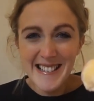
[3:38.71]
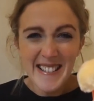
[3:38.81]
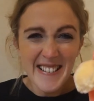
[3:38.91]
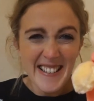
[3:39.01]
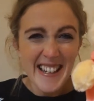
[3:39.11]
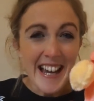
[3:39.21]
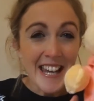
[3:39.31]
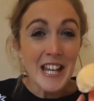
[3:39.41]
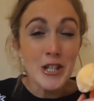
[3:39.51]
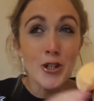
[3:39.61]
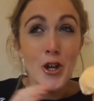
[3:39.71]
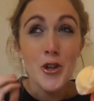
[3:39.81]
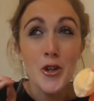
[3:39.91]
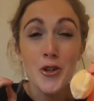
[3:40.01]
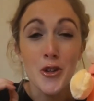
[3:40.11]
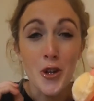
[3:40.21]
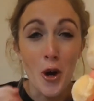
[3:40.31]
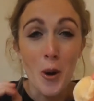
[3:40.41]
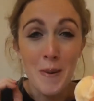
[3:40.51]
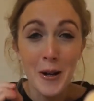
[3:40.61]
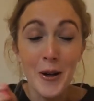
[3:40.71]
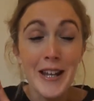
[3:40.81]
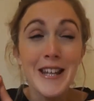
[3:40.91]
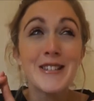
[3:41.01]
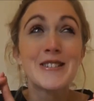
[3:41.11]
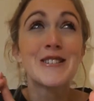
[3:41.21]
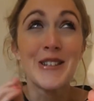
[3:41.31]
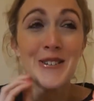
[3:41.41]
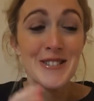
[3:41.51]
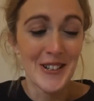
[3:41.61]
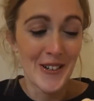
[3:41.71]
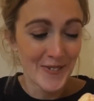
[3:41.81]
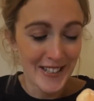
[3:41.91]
look, and he's just oh my God, he is so soft.